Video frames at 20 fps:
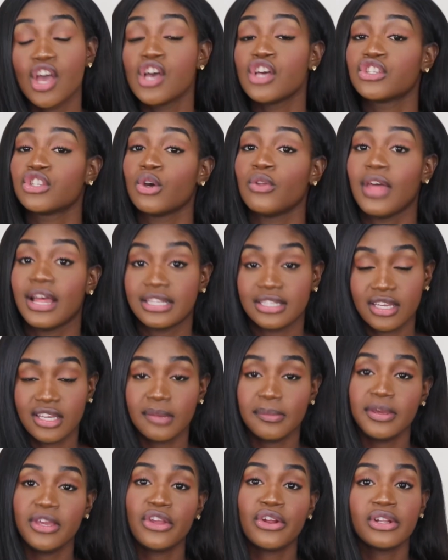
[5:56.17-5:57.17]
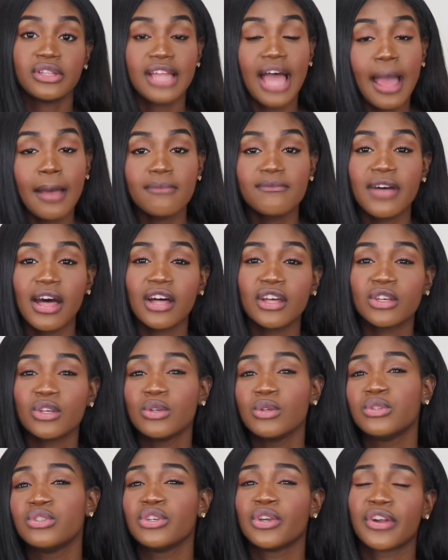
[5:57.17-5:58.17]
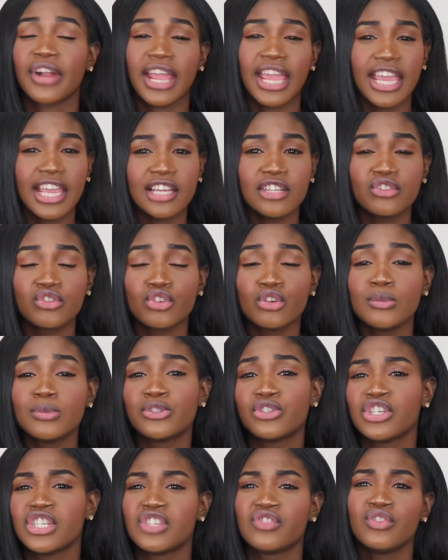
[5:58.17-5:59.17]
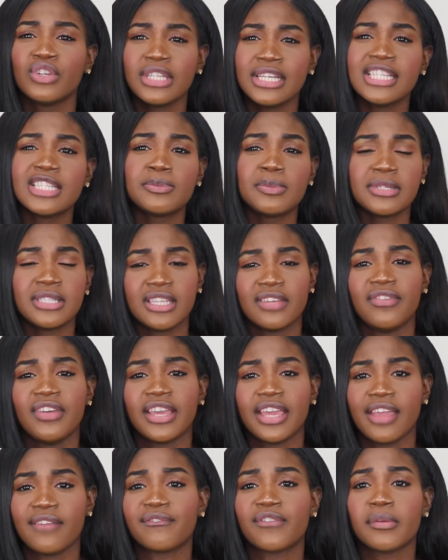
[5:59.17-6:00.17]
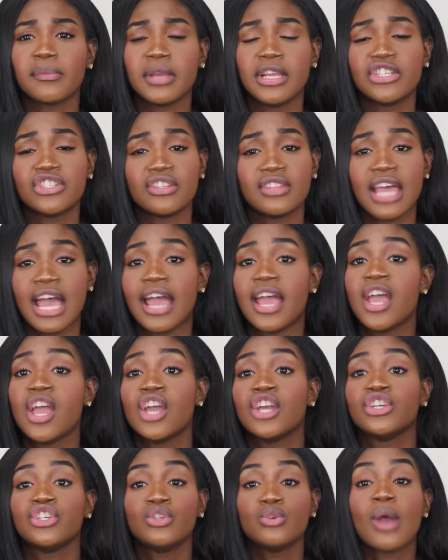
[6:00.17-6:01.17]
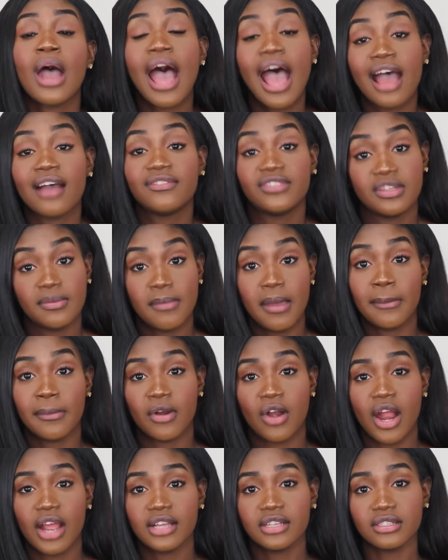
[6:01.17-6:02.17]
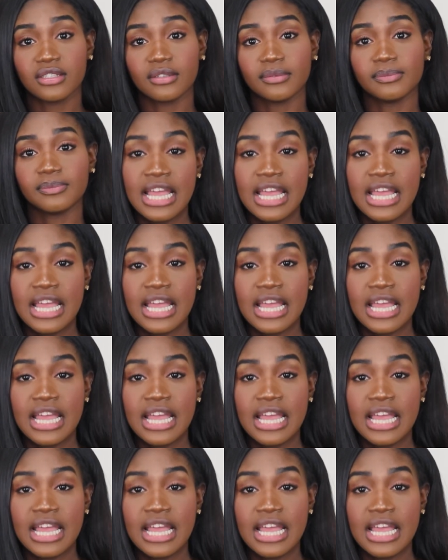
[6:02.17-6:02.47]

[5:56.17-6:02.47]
So that's going to be your lab values, your age groups, just really specific information that you have to memorize.